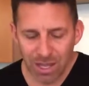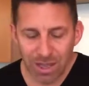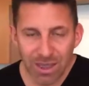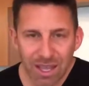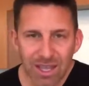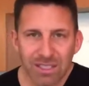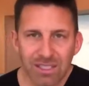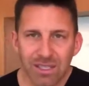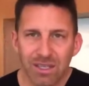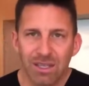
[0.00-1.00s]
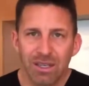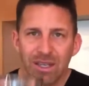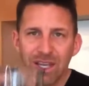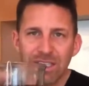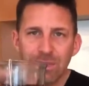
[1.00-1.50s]
This
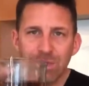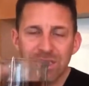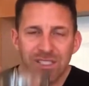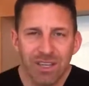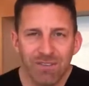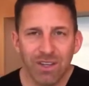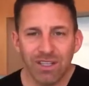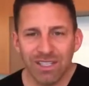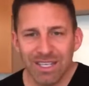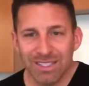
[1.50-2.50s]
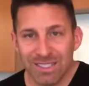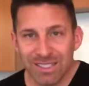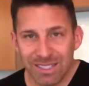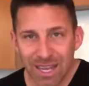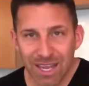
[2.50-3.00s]
is specifically
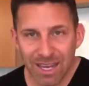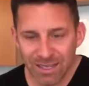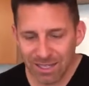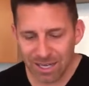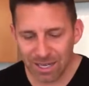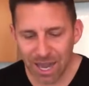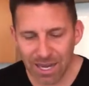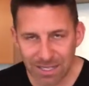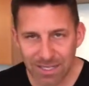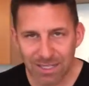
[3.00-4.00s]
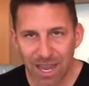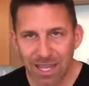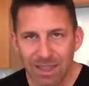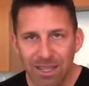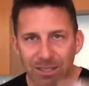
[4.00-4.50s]
designed, like God
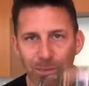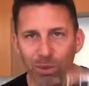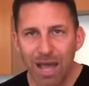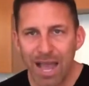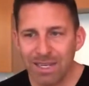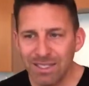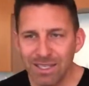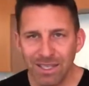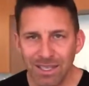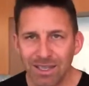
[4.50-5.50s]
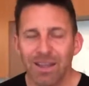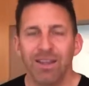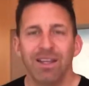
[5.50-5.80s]
designed this, black tea,